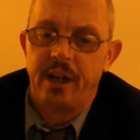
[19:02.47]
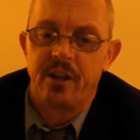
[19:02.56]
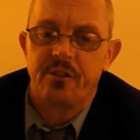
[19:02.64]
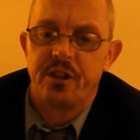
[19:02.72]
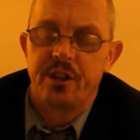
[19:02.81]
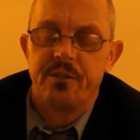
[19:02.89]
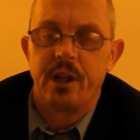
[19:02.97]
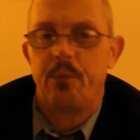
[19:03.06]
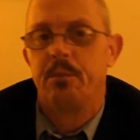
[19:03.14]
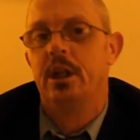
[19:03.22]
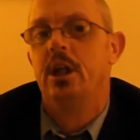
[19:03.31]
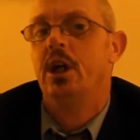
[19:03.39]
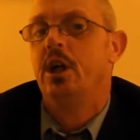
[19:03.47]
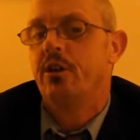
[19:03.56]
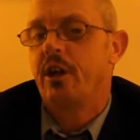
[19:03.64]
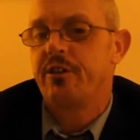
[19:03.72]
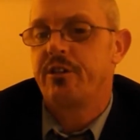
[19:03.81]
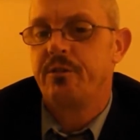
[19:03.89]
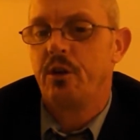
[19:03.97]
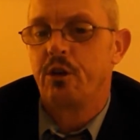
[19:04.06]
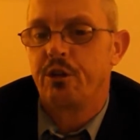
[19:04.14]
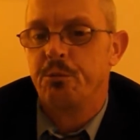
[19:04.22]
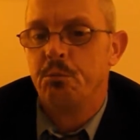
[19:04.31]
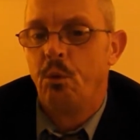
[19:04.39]
faculty development tries to
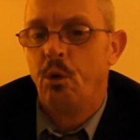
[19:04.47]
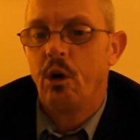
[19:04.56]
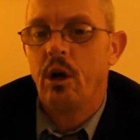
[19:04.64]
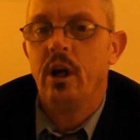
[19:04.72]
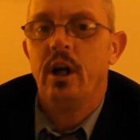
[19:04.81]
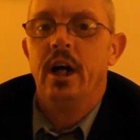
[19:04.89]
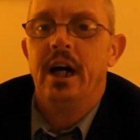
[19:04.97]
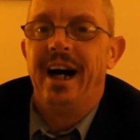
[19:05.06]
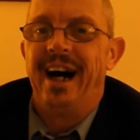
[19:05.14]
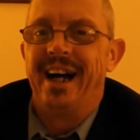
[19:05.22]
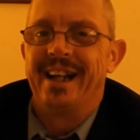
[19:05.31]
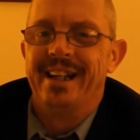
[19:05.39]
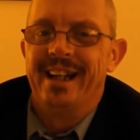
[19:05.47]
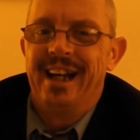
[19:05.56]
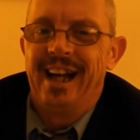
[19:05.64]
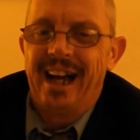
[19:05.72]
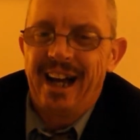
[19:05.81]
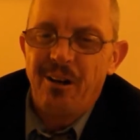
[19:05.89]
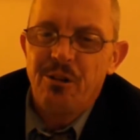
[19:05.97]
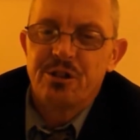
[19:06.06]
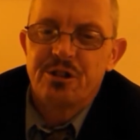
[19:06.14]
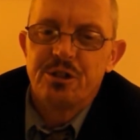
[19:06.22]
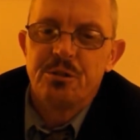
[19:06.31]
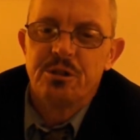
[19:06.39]
focus more on how
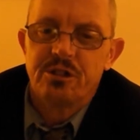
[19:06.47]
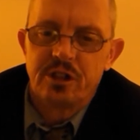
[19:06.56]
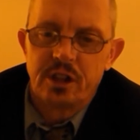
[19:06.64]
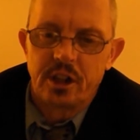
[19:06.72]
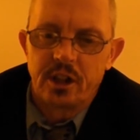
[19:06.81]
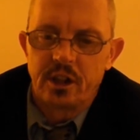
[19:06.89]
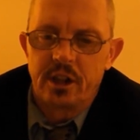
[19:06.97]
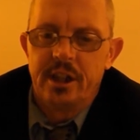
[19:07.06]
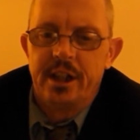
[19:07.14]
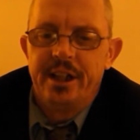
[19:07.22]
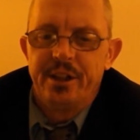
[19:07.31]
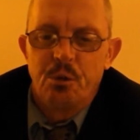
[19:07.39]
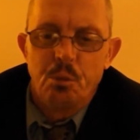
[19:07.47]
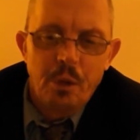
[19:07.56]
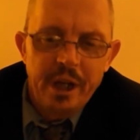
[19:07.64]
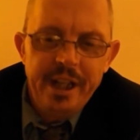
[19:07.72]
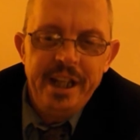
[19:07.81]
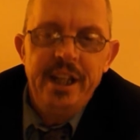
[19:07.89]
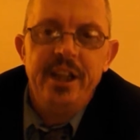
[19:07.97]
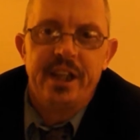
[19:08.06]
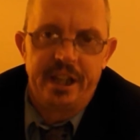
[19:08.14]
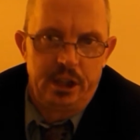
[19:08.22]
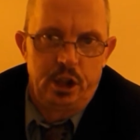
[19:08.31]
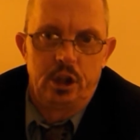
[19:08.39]
students learn, the way
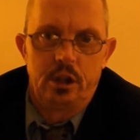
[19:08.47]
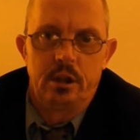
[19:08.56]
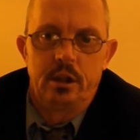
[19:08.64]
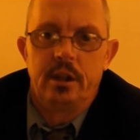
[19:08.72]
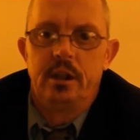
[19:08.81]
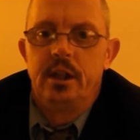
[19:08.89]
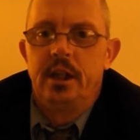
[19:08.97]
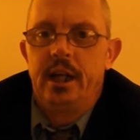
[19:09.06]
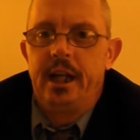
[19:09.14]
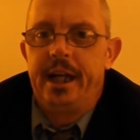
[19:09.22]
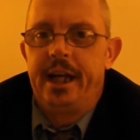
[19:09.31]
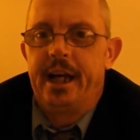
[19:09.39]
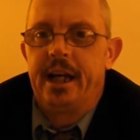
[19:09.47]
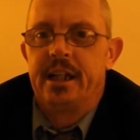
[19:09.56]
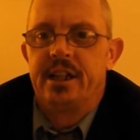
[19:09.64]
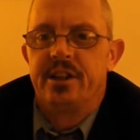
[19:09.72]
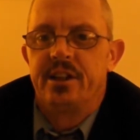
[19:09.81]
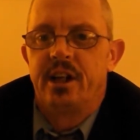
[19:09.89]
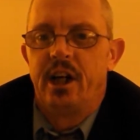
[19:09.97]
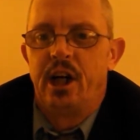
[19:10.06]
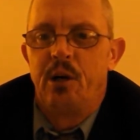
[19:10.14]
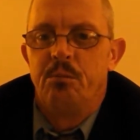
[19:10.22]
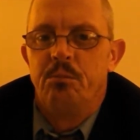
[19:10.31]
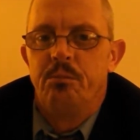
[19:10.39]
they learn, and
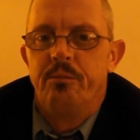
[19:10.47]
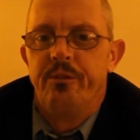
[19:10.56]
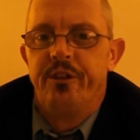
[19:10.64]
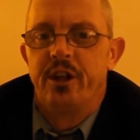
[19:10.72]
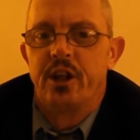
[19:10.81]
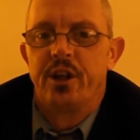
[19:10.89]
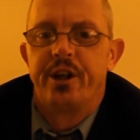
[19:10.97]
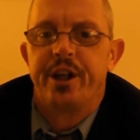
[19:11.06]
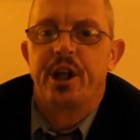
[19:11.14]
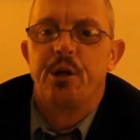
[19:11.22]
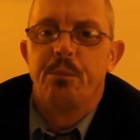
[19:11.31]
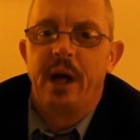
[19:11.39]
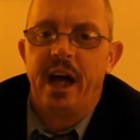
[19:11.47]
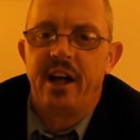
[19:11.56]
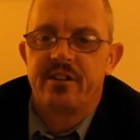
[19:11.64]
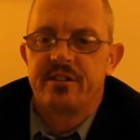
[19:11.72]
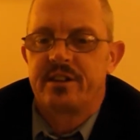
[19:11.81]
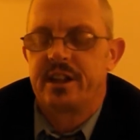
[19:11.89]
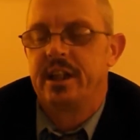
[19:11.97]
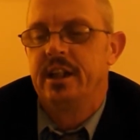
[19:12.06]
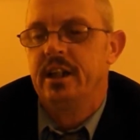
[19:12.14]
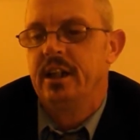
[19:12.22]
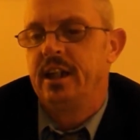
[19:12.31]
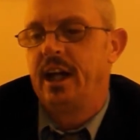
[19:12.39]
the learning capacity.
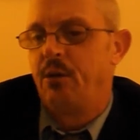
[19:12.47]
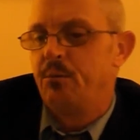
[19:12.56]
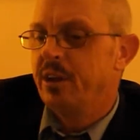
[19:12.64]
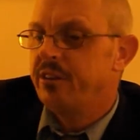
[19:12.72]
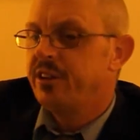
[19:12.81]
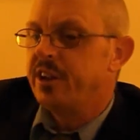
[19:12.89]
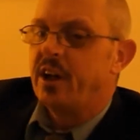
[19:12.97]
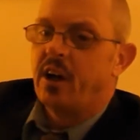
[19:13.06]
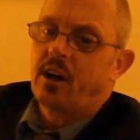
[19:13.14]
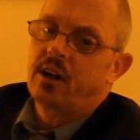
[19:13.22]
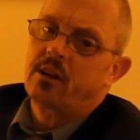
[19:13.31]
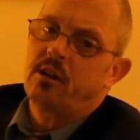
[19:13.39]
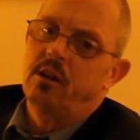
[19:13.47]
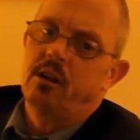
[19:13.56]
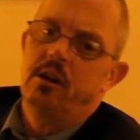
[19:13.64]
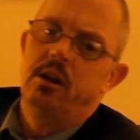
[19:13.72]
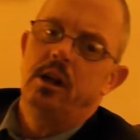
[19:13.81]
Now, much of the article